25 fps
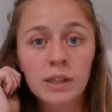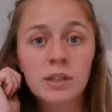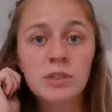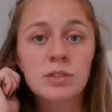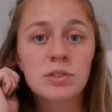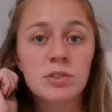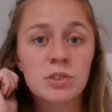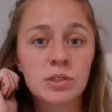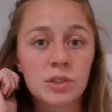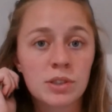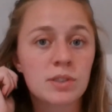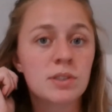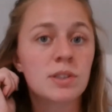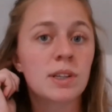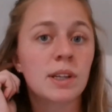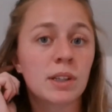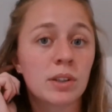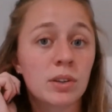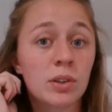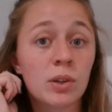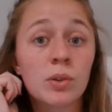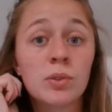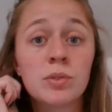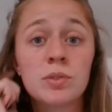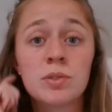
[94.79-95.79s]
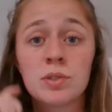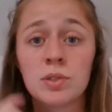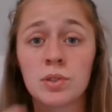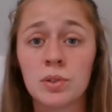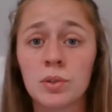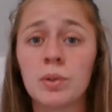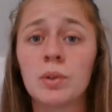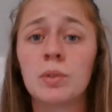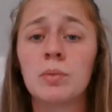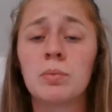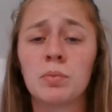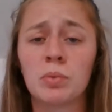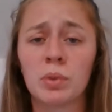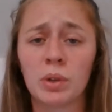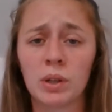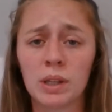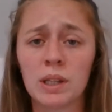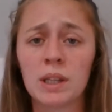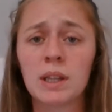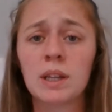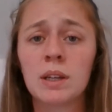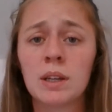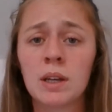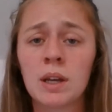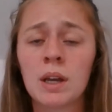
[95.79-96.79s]
is just like those two, and
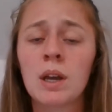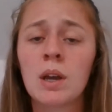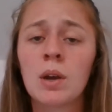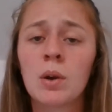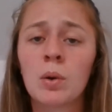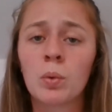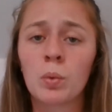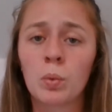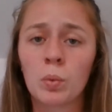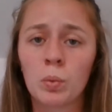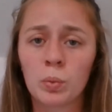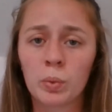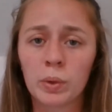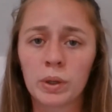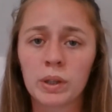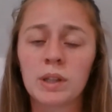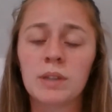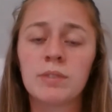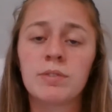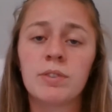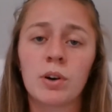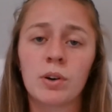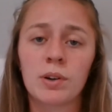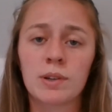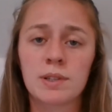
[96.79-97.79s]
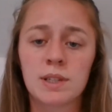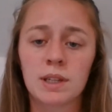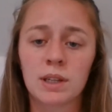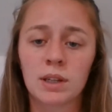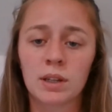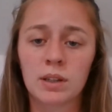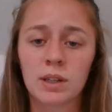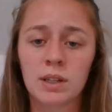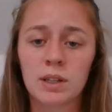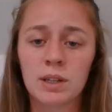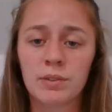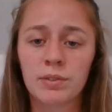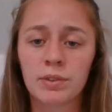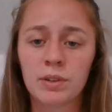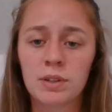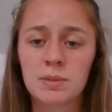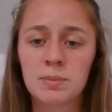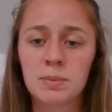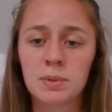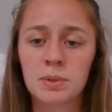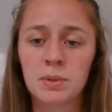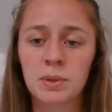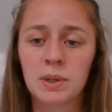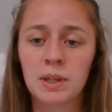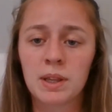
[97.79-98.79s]
really focusing on the difference
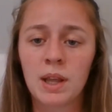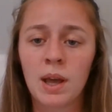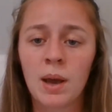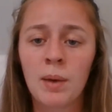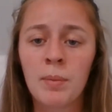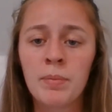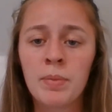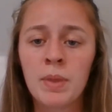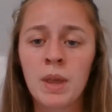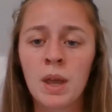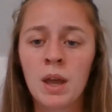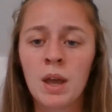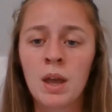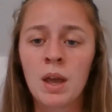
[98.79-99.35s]
between them.